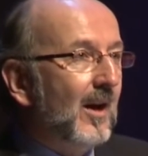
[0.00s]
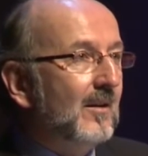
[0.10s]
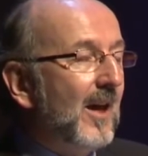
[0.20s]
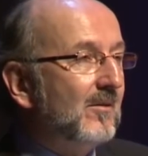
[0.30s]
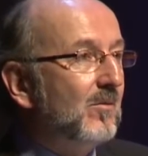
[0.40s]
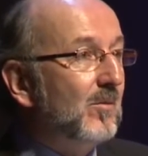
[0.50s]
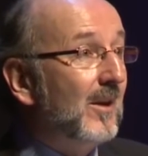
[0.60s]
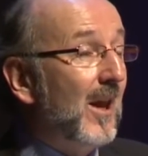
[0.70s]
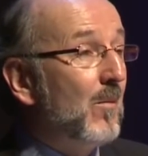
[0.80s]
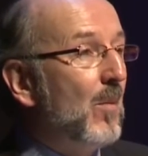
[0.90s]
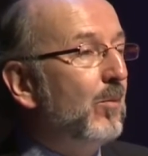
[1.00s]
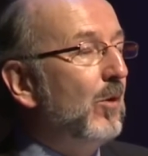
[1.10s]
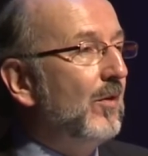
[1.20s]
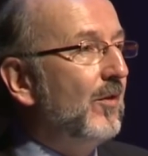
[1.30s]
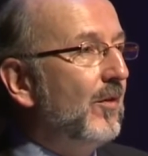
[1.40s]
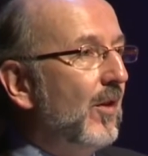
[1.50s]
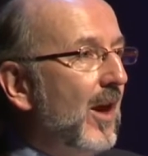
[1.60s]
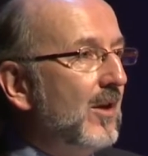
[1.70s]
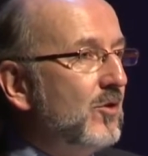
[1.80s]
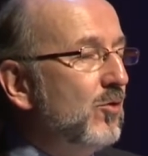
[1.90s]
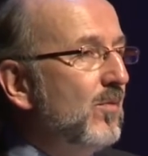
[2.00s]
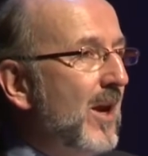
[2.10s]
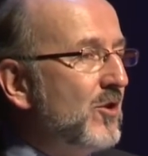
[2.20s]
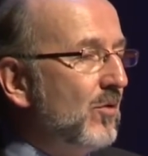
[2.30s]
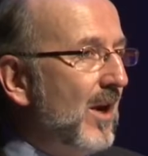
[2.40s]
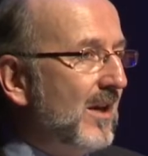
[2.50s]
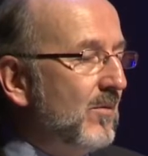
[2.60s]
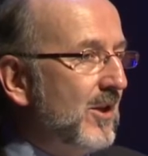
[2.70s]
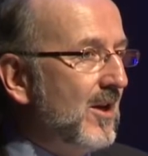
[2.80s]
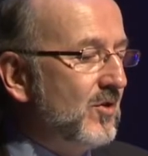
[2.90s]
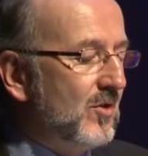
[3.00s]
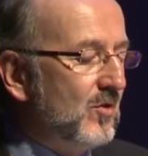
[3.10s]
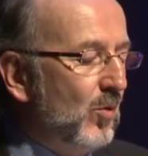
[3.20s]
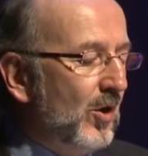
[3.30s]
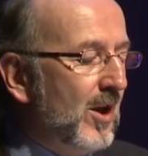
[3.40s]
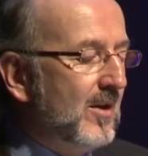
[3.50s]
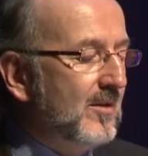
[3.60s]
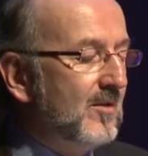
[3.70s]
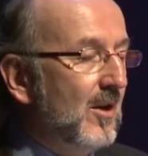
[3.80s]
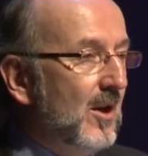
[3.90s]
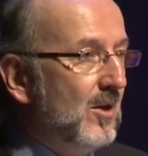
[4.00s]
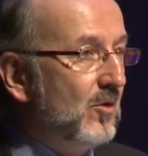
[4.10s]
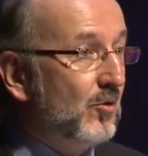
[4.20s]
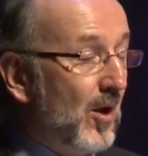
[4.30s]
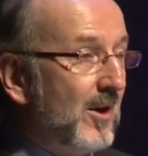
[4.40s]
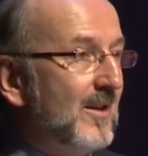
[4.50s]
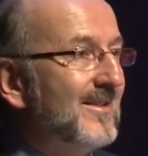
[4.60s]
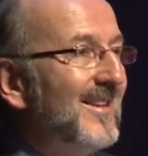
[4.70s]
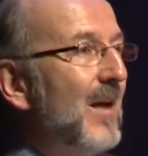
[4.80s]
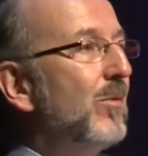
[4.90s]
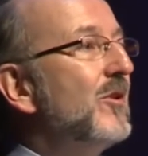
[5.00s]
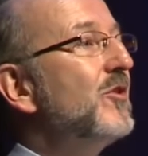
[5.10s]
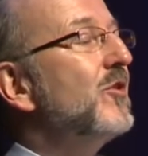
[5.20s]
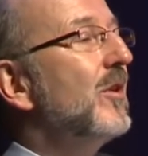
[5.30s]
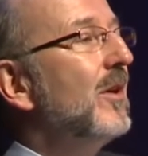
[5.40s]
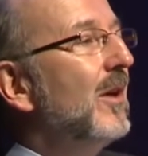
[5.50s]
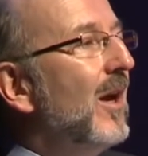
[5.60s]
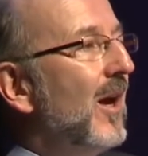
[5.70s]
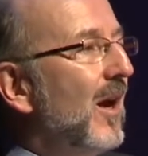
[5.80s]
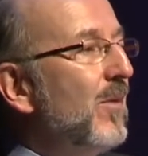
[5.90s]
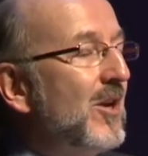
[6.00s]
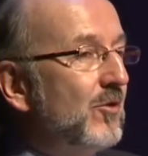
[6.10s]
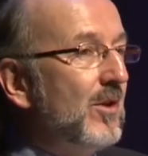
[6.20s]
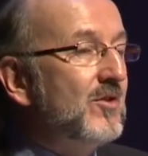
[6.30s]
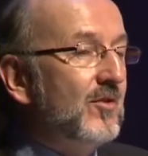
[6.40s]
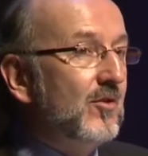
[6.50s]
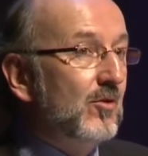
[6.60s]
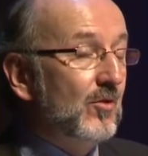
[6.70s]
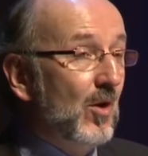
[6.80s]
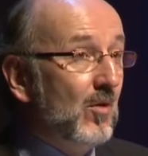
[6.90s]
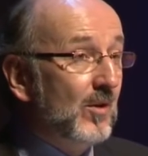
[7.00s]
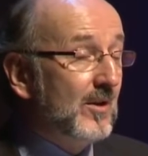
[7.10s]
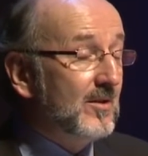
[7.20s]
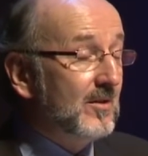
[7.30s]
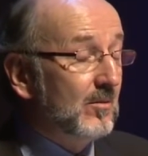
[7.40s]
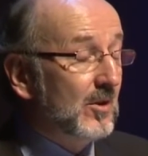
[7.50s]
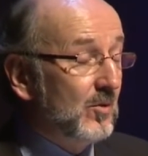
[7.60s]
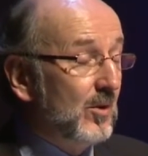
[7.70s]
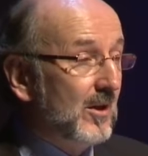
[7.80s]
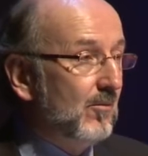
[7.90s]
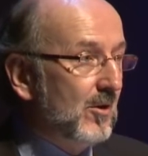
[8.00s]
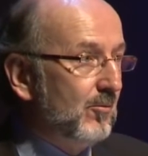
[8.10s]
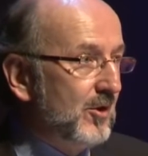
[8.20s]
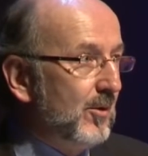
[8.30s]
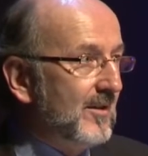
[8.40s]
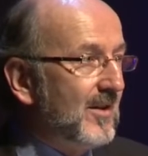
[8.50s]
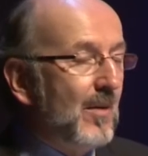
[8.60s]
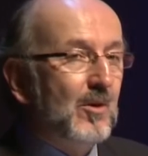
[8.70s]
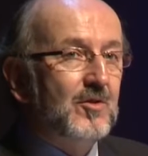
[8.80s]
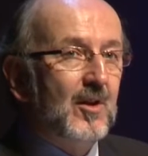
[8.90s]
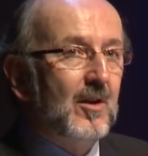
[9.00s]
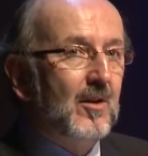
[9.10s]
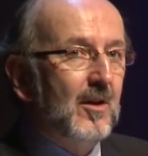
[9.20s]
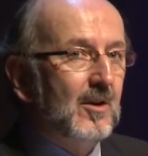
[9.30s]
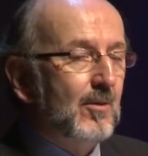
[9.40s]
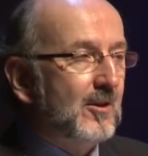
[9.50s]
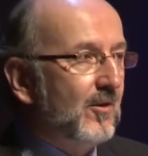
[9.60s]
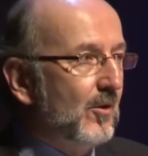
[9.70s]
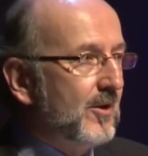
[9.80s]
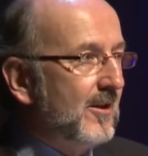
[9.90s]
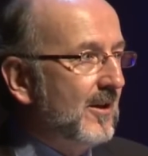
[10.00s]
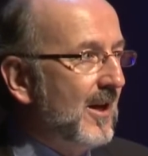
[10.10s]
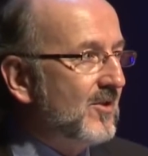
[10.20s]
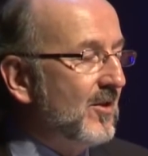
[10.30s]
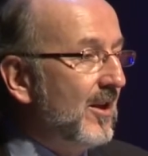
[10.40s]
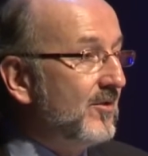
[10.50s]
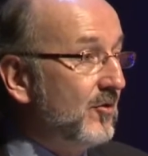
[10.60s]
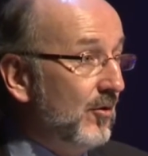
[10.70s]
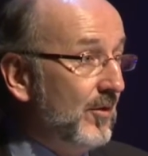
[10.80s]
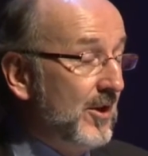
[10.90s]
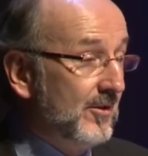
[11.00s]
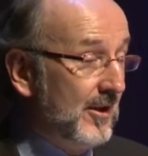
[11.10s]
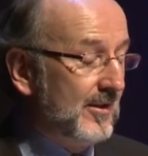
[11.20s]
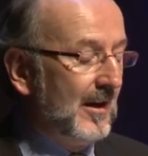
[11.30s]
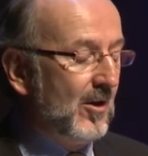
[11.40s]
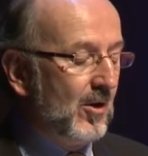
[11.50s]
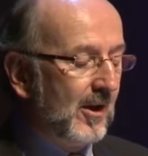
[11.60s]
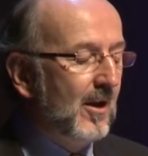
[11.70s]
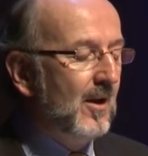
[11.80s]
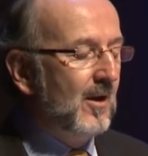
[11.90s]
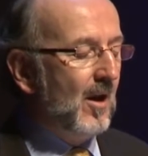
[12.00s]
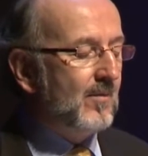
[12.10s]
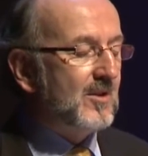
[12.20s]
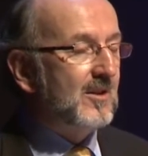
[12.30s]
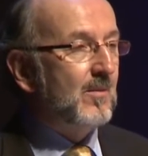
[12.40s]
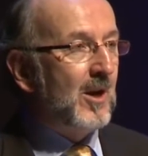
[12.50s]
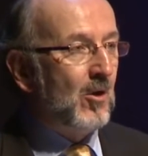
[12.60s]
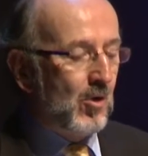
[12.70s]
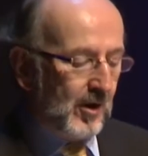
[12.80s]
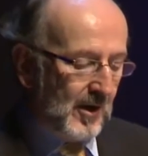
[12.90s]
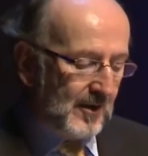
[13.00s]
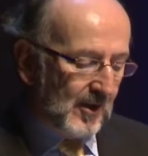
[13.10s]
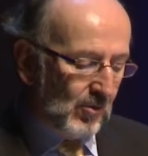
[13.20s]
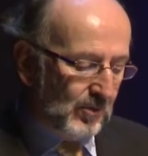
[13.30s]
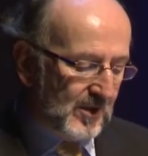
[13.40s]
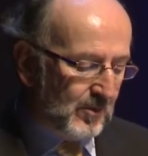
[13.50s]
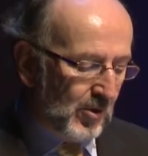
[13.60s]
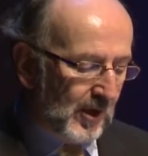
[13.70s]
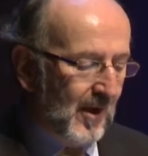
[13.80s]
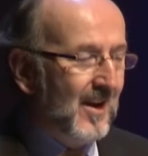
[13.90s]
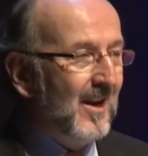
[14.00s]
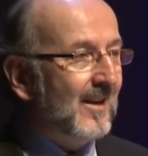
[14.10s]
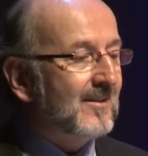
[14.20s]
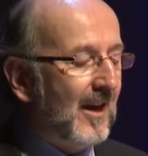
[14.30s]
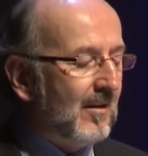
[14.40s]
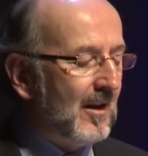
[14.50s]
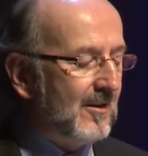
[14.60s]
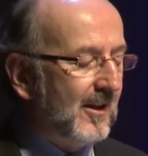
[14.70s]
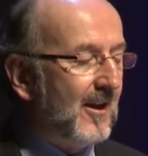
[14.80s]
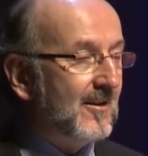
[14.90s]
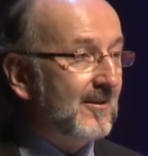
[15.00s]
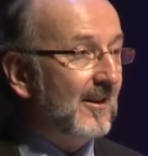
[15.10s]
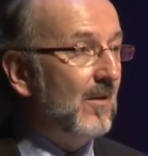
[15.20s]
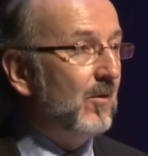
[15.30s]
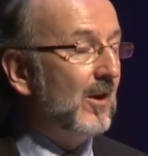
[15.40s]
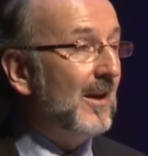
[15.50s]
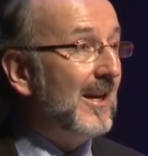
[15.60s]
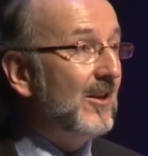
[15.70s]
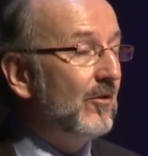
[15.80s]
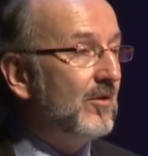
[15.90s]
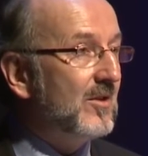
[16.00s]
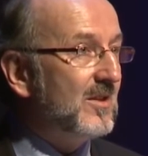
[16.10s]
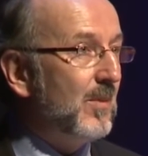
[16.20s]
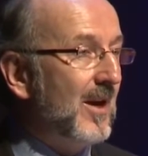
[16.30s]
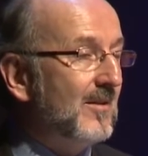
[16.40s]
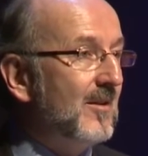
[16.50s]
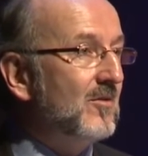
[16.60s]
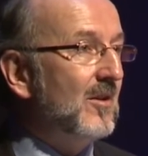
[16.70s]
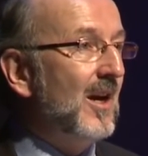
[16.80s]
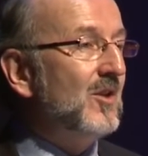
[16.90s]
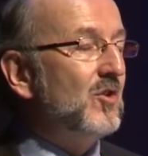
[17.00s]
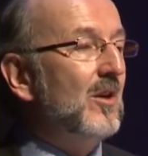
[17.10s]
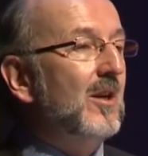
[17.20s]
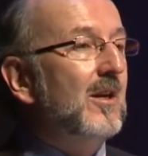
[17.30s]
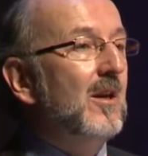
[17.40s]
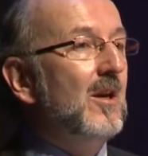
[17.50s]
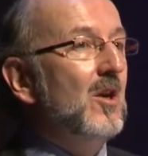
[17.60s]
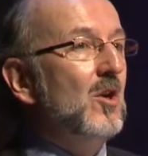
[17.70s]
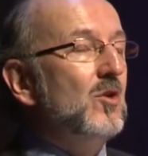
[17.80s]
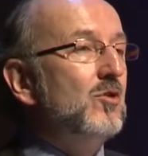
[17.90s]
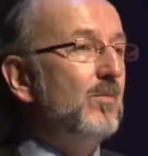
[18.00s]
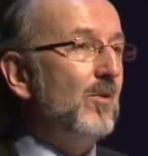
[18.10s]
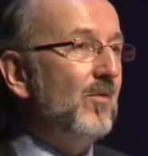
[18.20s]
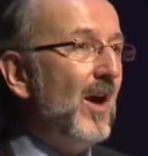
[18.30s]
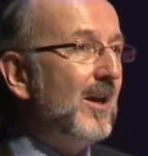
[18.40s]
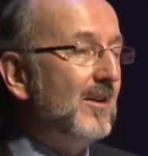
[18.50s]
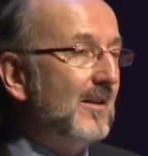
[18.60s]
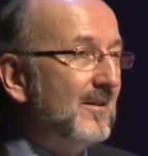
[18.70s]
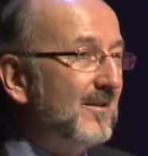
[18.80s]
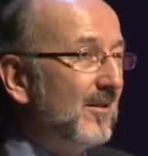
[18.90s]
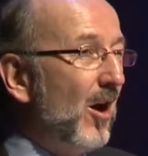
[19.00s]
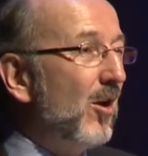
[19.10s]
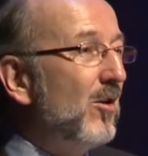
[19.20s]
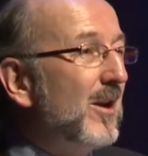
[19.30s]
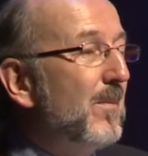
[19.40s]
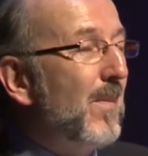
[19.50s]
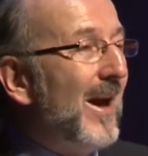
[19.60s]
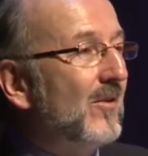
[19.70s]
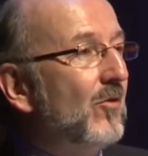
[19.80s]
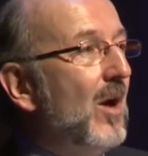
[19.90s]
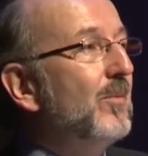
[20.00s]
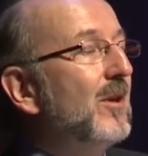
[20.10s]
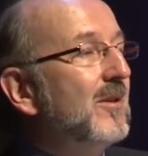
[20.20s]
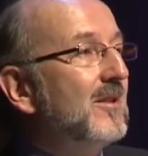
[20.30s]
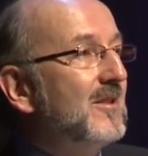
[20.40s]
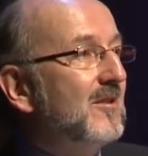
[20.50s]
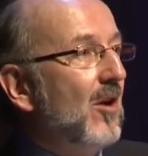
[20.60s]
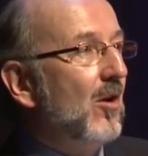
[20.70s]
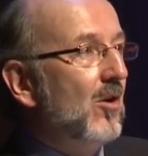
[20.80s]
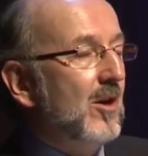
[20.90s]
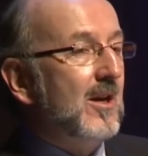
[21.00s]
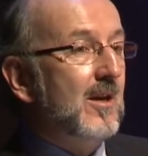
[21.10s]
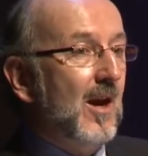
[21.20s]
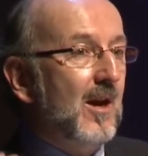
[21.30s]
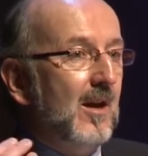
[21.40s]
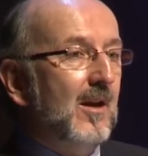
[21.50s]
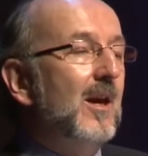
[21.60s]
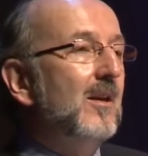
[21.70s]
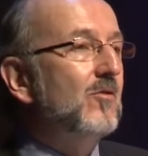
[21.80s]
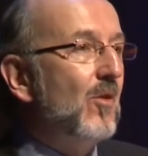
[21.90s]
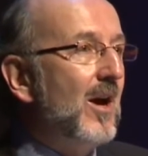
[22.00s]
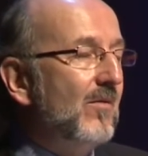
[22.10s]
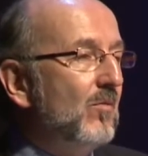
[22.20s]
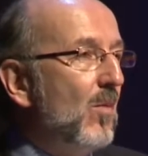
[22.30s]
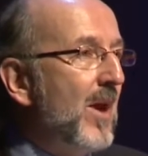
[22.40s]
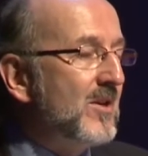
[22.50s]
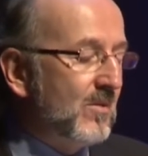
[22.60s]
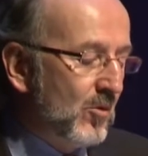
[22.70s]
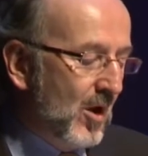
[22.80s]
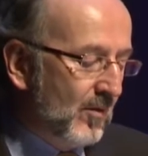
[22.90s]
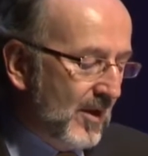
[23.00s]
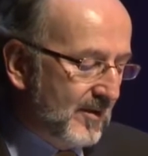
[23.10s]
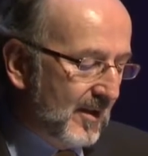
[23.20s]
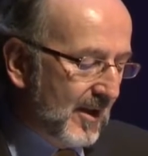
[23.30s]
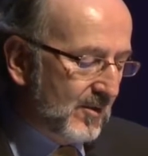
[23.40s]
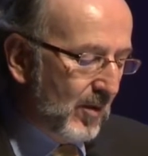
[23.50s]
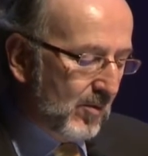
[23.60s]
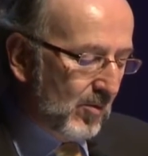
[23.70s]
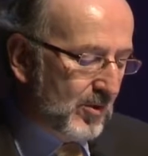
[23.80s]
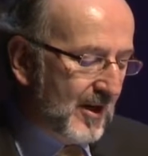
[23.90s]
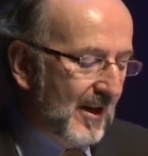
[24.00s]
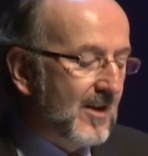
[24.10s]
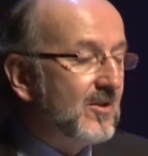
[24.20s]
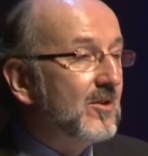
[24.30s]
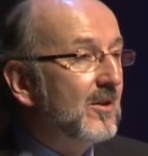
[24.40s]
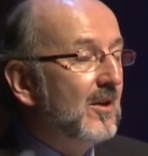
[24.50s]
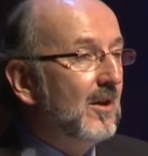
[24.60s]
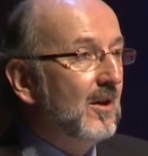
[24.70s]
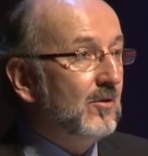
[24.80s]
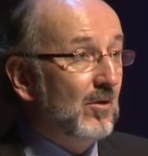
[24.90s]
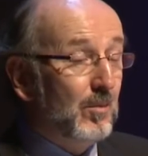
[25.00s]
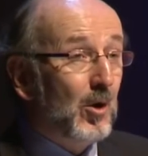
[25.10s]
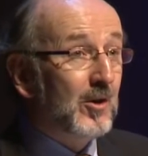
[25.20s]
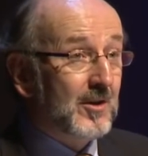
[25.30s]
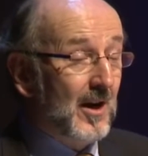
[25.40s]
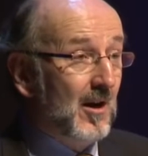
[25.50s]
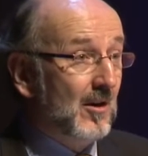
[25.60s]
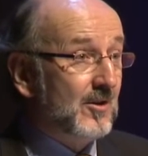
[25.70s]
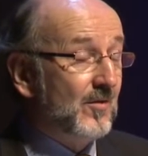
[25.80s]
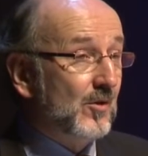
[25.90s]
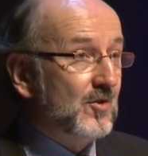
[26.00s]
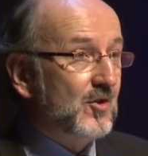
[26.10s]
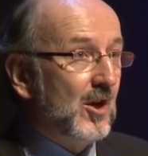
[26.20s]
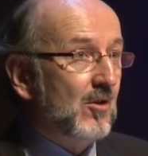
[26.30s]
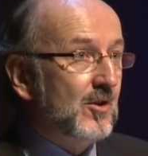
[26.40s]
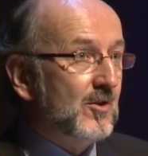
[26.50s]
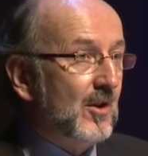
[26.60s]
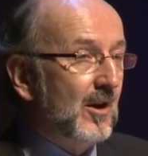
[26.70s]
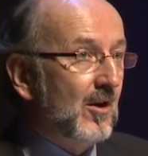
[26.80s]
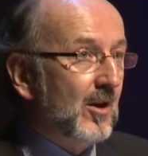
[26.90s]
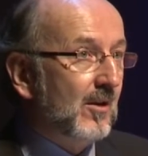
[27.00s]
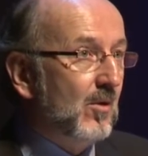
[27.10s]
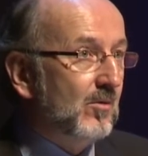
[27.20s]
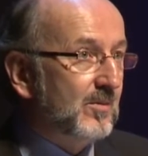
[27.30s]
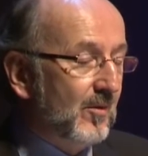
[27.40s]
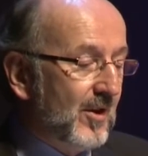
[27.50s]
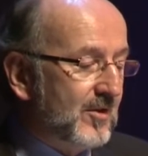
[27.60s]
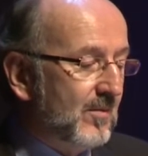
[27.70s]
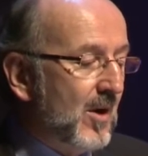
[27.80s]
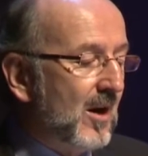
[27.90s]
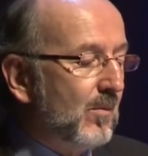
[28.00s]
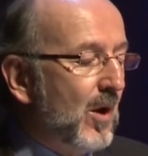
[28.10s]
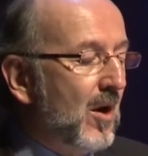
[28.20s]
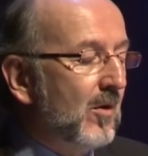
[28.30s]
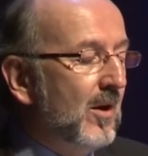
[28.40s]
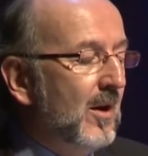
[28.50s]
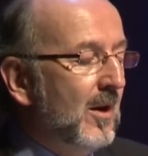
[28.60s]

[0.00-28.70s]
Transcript: And that came up with two major recommendations. One is to try and establish a major institute around this, which we established in 2013, the National Institute for Digital Learning, obviously the main organizing group this morning. And secondly, to get a significant leader in the space internationally to provide that scholarly backdrop, that scholarly a drive and momentum around this. And that's why we were delighted to appoint Ireland's first chair in digital learning, who was Professor Mark Brown.